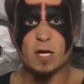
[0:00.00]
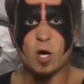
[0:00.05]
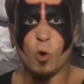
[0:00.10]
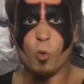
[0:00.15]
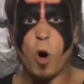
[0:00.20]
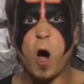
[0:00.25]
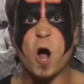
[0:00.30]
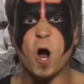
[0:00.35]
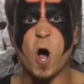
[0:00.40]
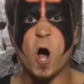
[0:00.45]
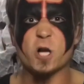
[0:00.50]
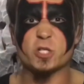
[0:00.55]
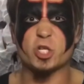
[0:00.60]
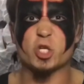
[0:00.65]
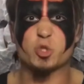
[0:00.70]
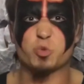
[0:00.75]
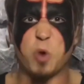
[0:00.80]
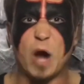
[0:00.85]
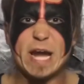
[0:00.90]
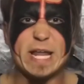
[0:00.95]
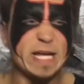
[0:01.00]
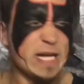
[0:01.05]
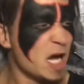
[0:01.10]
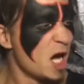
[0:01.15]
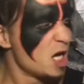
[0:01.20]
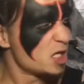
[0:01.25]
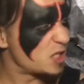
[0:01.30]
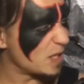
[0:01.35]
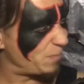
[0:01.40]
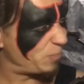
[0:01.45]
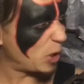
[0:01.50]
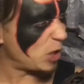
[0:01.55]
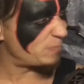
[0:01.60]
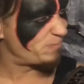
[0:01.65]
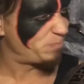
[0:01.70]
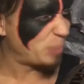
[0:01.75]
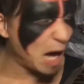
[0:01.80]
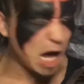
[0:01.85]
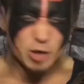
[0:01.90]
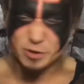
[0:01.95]
Warhorse is ready to put
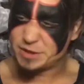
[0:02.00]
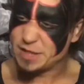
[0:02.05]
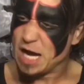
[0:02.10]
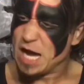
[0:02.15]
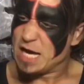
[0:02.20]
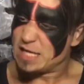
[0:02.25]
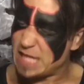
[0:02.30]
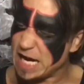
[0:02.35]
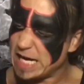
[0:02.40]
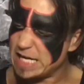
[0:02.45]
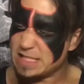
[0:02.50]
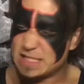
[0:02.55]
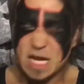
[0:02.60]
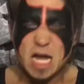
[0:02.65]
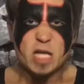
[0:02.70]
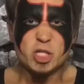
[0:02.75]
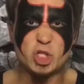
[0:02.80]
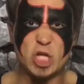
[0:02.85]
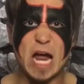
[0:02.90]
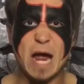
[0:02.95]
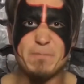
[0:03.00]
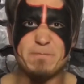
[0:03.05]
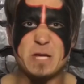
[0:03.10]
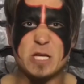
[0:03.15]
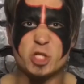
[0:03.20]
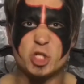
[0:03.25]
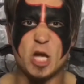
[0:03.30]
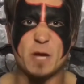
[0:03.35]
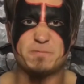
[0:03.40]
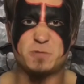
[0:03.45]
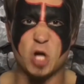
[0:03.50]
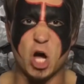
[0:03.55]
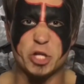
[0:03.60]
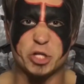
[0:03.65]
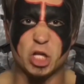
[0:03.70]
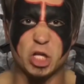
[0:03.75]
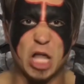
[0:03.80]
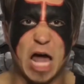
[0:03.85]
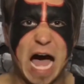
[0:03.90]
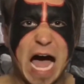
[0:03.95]
both these championships on
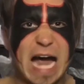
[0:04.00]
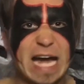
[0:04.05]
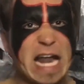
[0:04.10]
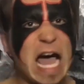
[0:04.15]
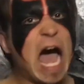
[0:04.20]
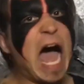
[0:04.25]
the line.